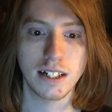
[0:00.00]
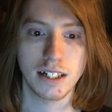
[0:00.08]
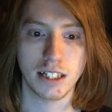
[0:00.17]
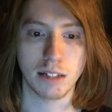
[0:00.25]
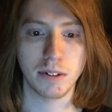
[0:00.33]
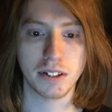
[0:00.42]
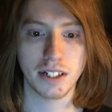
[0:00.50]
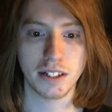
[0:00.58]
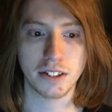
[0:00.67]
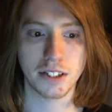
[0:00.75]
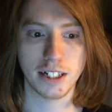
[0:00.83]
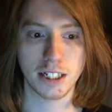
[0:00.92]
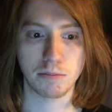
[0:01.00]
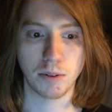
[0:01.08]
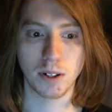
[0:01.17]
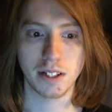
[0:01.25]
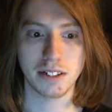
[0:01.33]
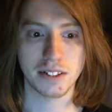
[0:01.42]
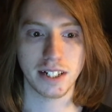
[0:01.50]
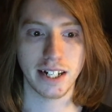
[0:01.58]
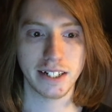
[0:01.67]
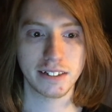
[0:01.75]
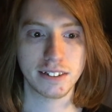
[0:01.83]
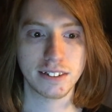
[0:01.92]
To mention that this thing is poorly
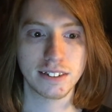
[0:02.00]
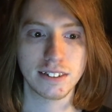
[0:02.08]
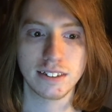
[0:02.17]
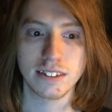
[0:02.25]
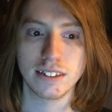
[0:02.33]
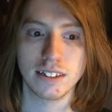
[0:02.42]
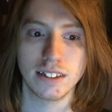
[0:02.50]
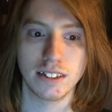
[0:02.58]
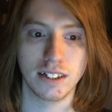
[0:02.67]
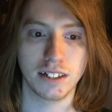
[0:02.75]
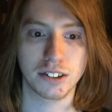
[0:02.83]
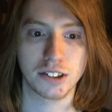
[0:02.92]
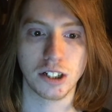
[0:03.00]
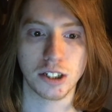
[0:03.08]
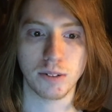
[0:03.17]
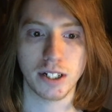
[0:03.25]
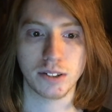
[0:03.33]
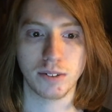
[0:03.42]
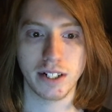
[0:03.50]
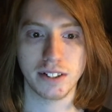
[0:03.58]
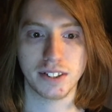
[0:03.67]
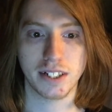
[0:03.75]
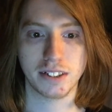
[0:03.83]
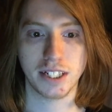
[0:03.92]
designed also shows why
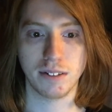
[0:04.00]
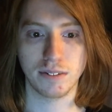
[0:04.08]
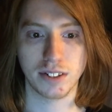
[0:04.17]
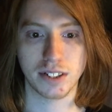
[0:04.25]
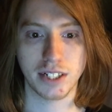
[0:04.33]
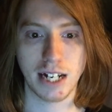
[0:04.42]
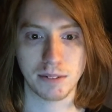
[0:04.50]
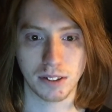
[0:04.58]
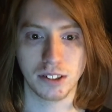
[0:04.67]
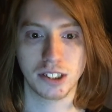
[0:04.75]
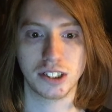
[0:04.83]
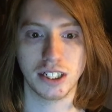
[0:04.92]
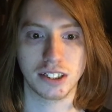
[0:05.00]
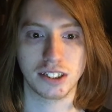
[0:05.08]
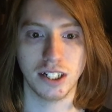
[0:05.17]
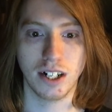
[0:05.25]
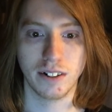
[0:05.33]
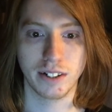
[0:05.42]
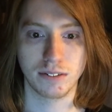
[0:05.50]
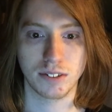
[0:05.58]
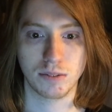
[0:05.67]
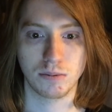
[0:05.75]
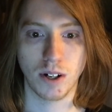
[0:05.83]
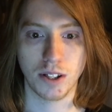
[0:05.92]
2016 is an absolute shit show and
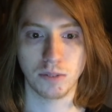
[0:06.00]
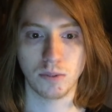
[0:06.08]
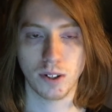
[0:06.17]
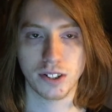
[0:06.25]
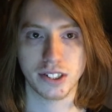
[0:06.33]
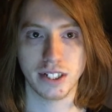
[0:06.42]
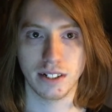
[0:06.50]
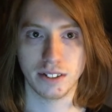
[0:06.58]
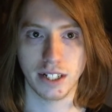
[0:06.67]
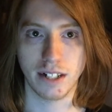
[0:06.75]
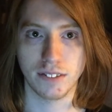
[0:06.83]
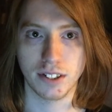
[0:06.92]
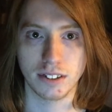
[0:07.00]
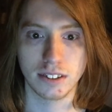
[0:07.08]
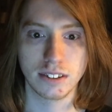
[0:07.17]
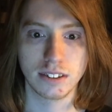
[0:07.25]
it's one of the worst years ever.